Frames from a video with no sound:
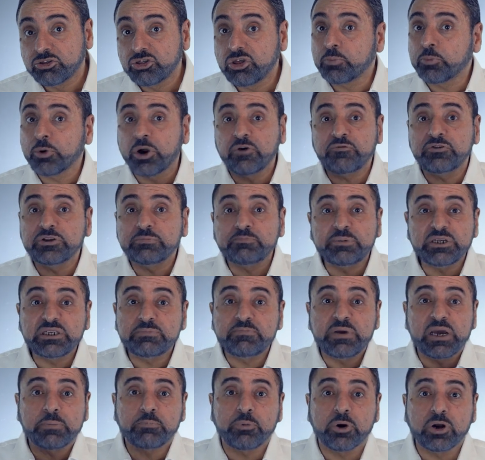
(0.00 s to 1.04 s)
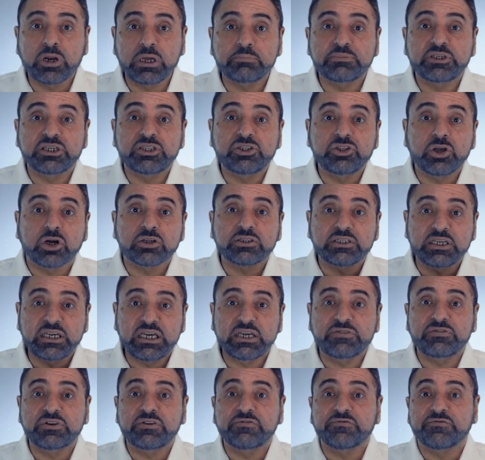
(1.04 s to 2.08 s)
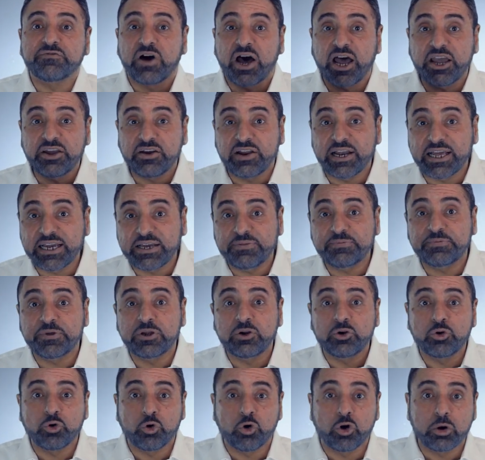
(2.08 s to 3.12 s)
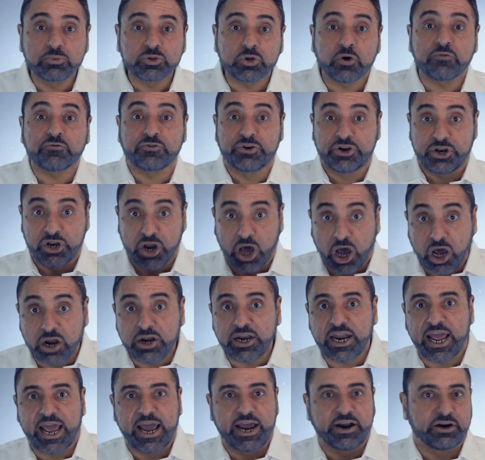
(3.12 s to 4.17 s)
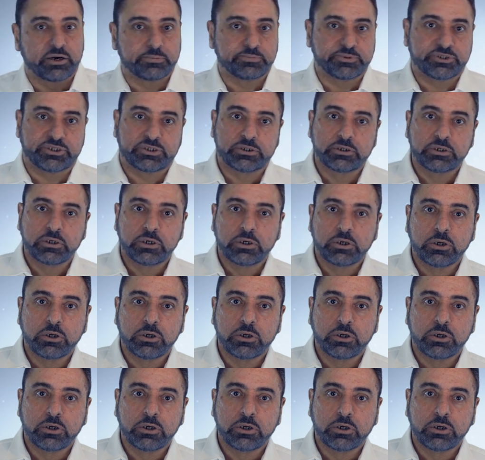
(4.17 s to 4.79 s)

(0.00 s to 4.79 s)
the Prophet, peace be upon him, did not even violate the norms of non-Arabs.